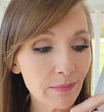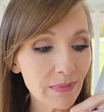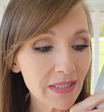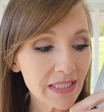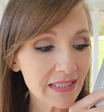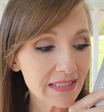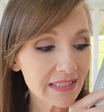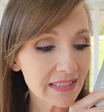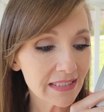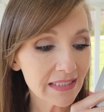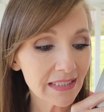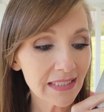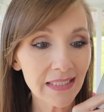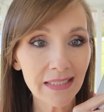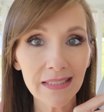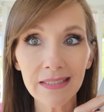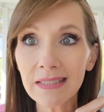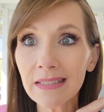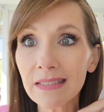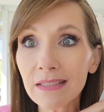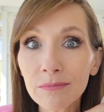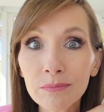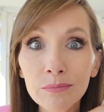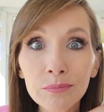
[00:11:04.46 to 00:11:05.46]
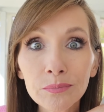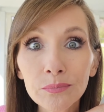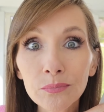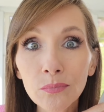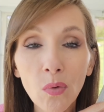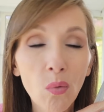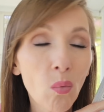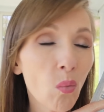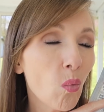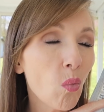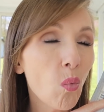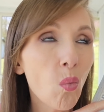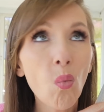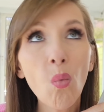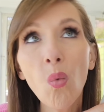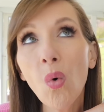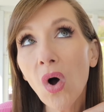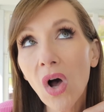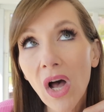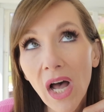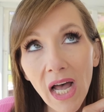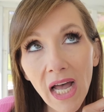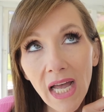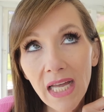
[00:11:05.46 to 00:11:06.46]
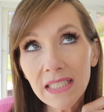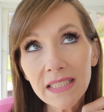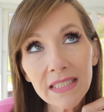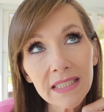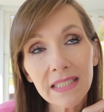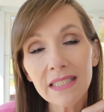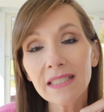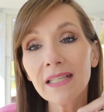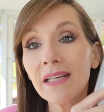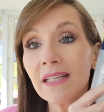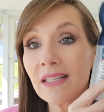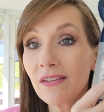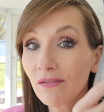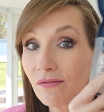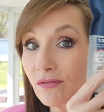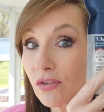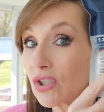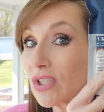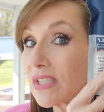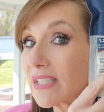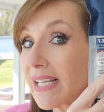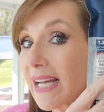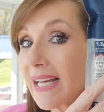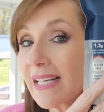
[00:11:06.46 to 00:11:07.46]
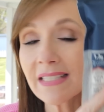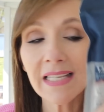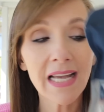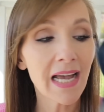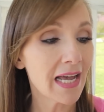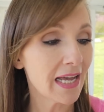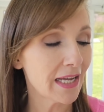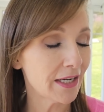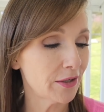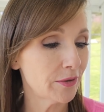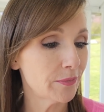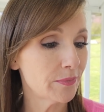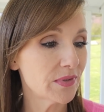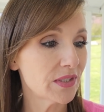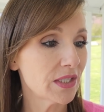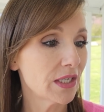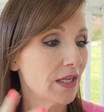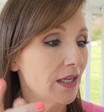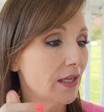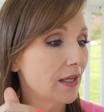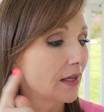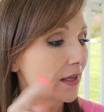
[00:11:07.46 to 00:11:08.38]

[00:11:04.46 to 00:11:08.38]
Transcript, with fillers: mix in this, what? Full-size items.